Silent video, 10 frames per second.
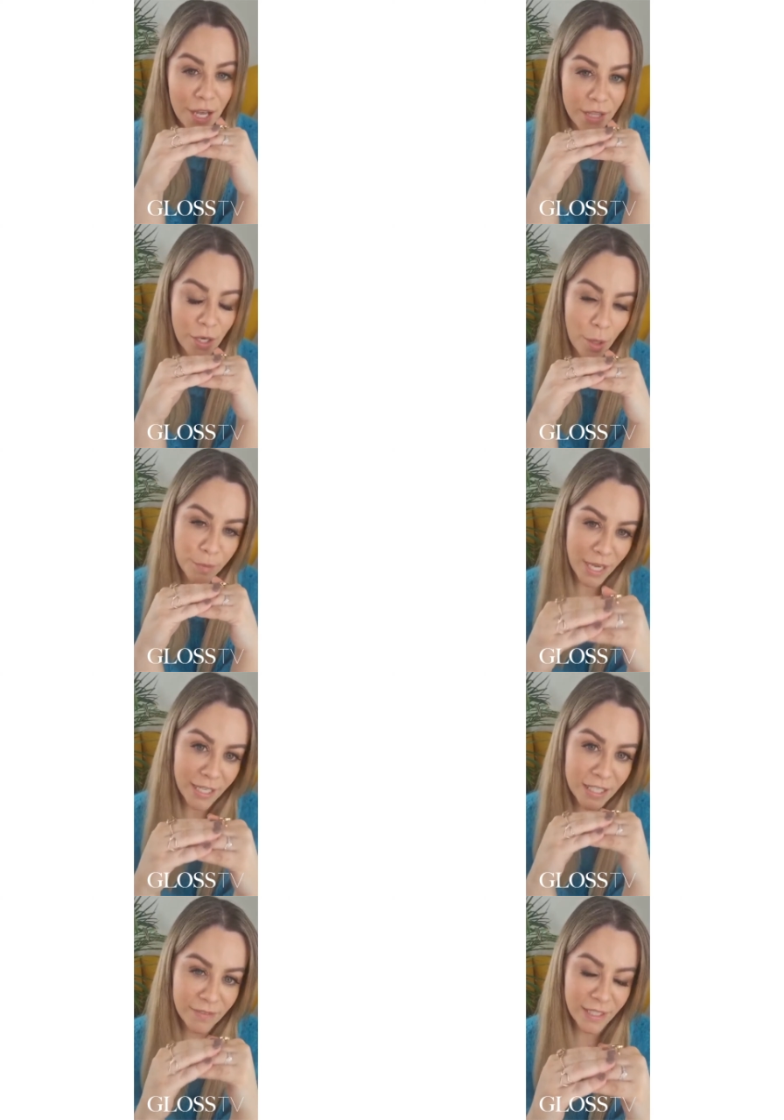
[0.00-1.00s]
The
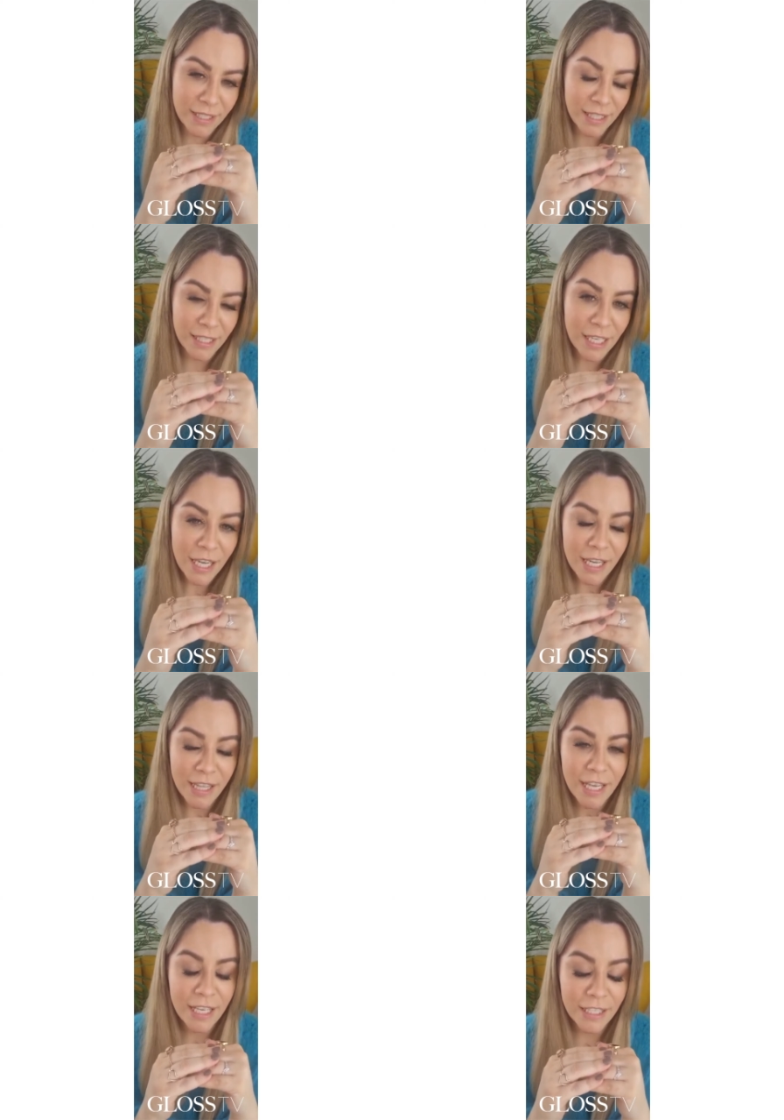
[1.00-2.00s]
objective is that
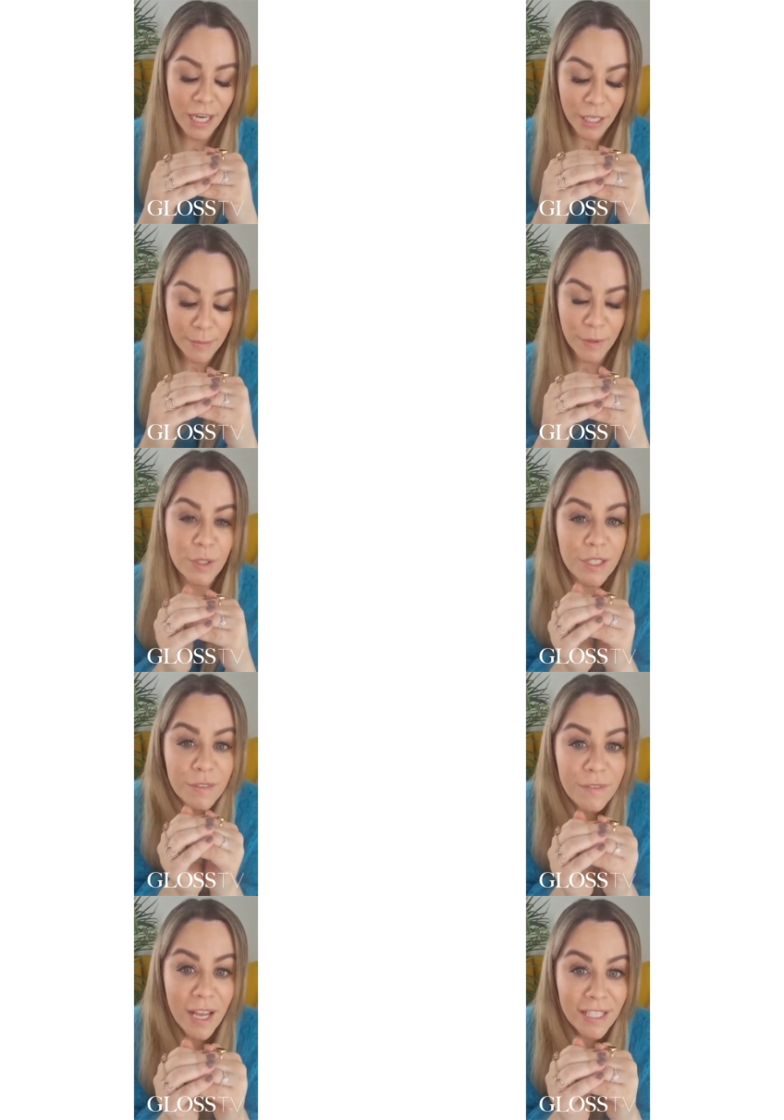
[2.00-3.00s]
they can, I suppose,
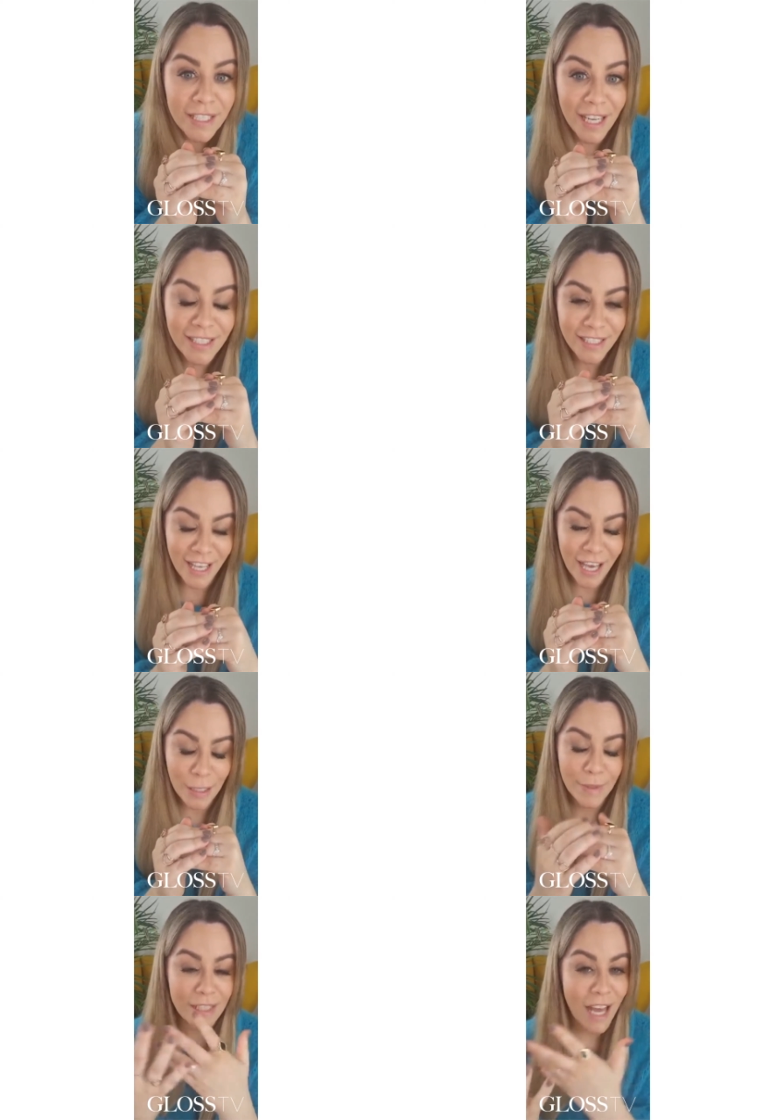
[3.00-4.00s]
defend against the
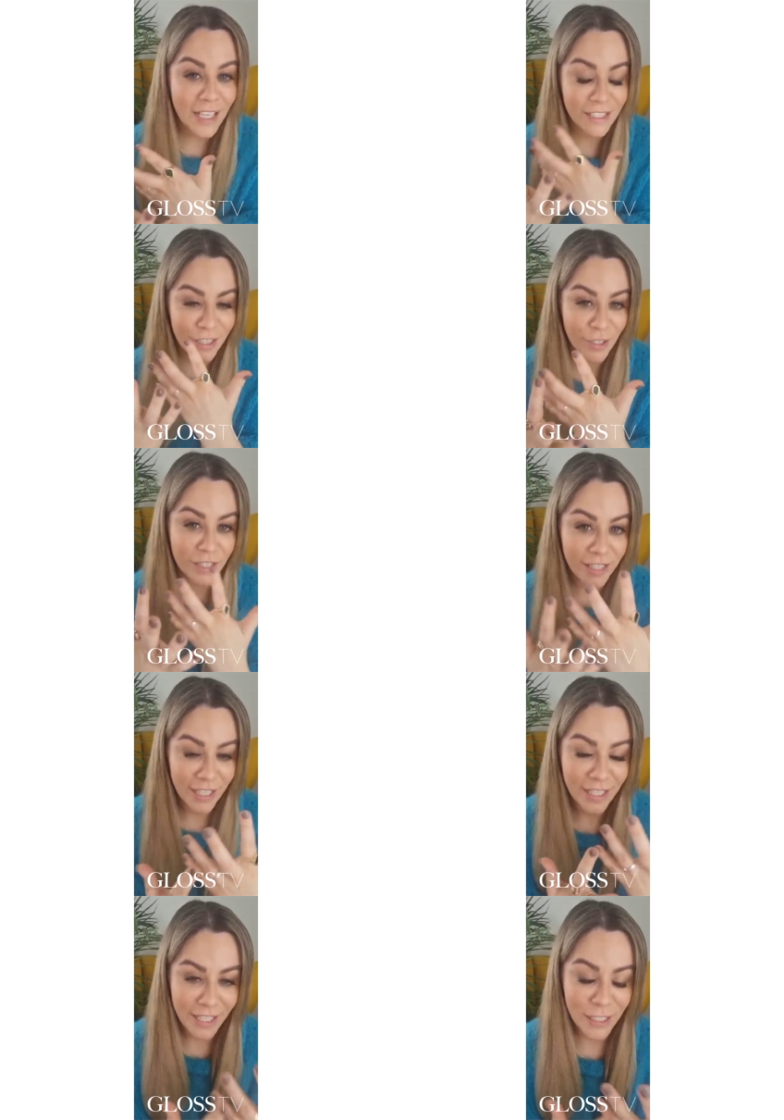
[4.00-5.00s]
elements as your
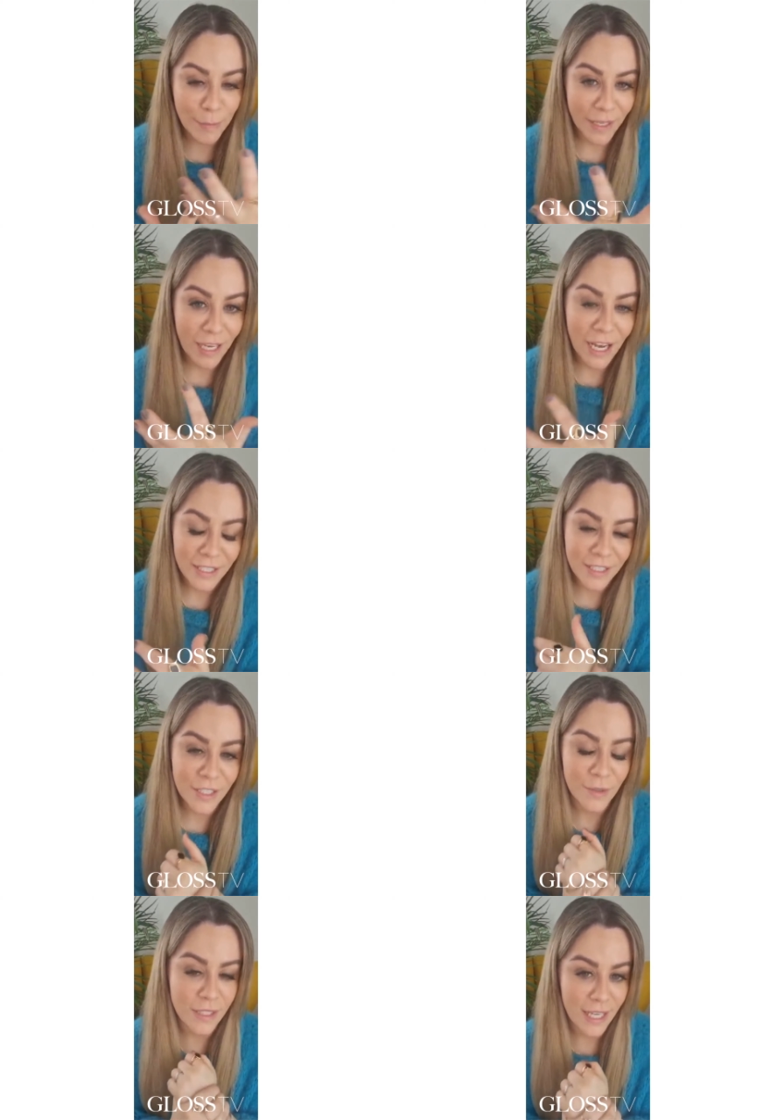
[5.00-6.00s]
skin is being asked to
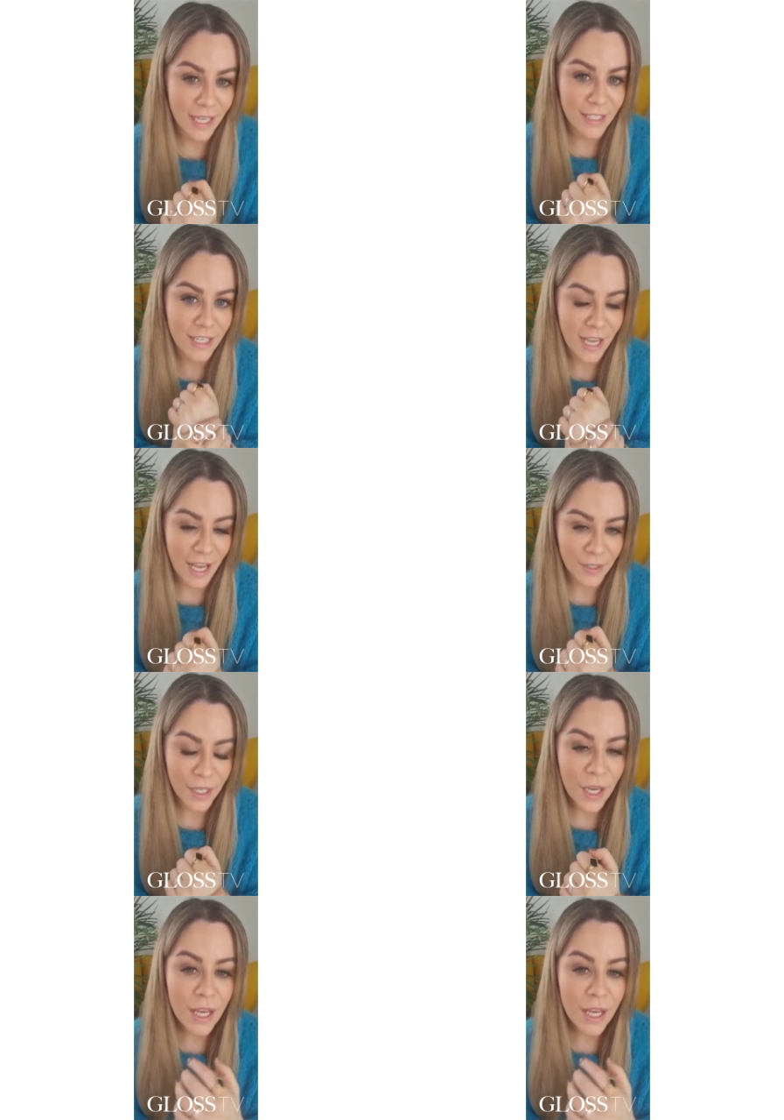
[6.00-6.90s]
do day in, day out.